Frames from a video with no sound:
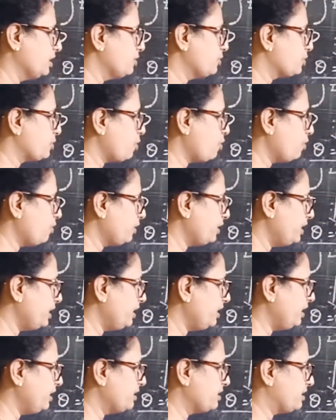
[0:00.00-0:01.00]
So,
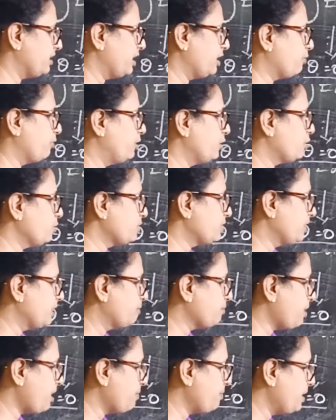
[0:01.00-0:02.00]
E is equal to
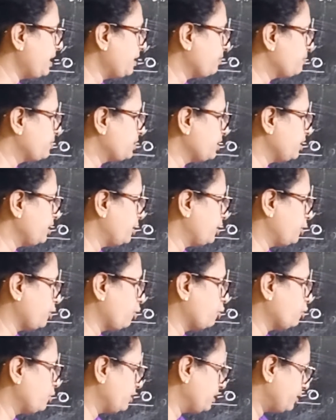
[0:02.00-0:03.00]
sigma by epsilon
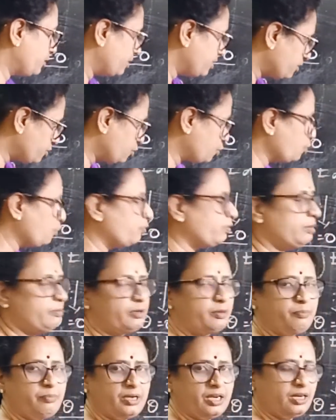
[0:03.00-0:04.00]
naught. This 2 will,
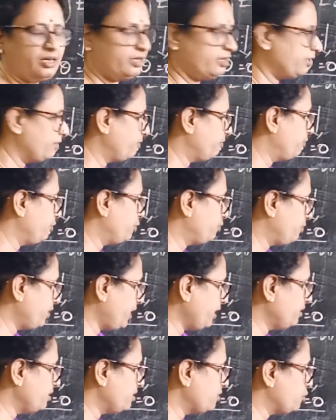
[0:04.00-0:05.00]
if you
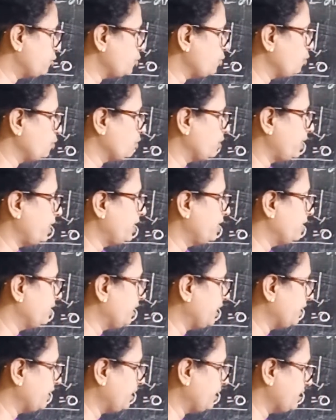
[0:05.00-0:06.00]
take this 2 to
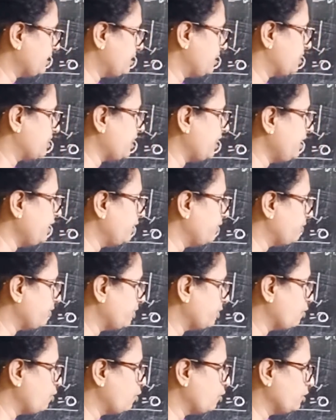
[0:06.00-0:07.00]
the next side, it
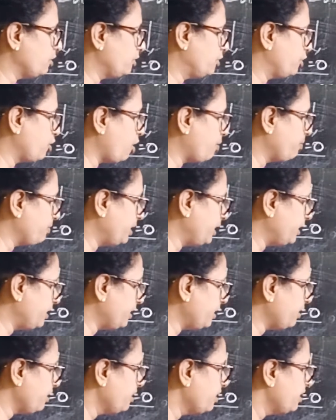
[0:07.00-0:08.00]
will go to the
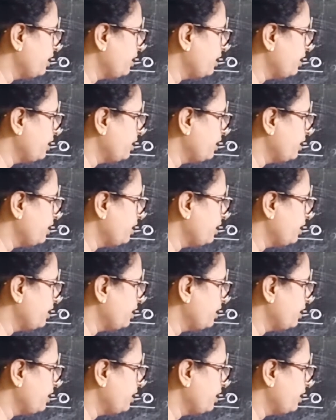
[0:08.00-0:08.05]
denominator.